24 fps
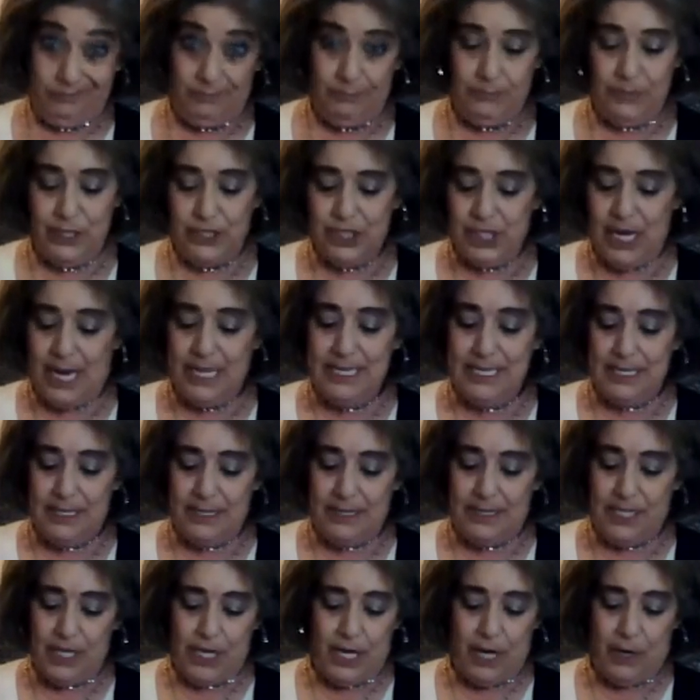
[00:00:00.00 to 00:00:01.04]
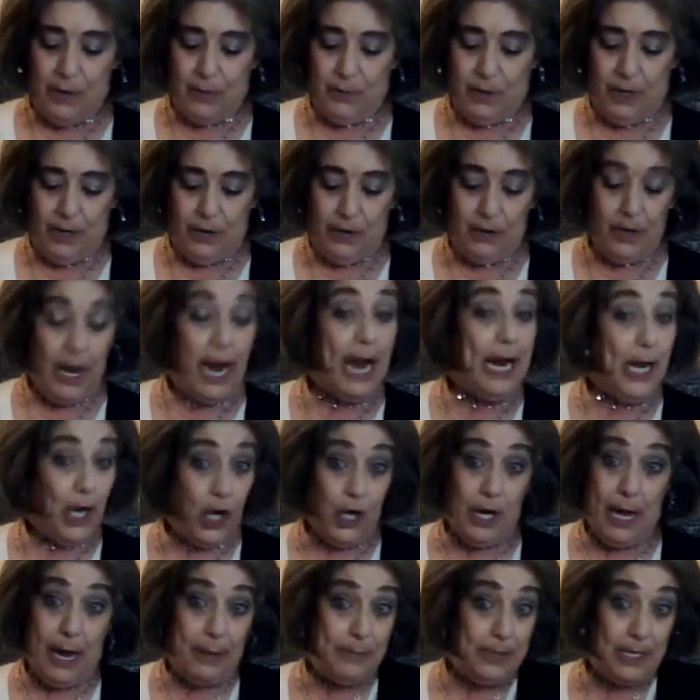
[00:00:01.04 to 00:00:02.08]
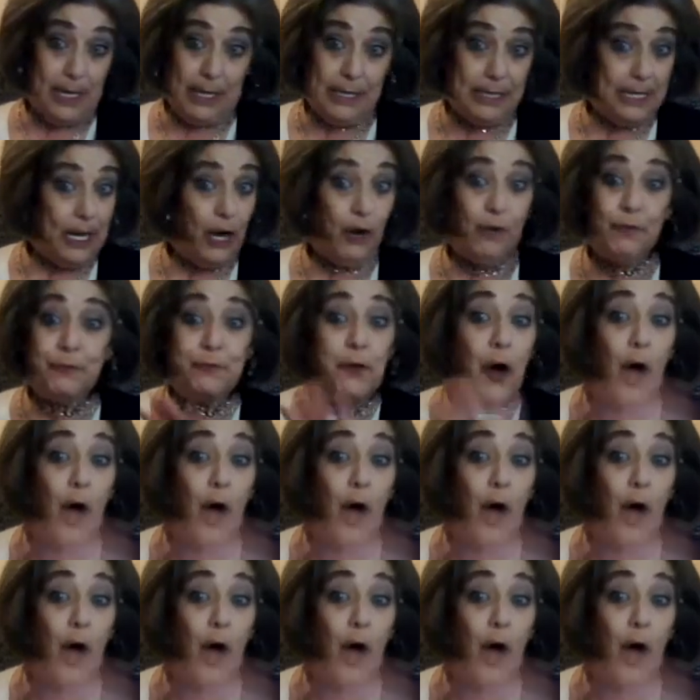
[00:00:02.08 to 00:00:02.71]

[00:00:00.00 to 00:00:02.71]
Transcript: which I don't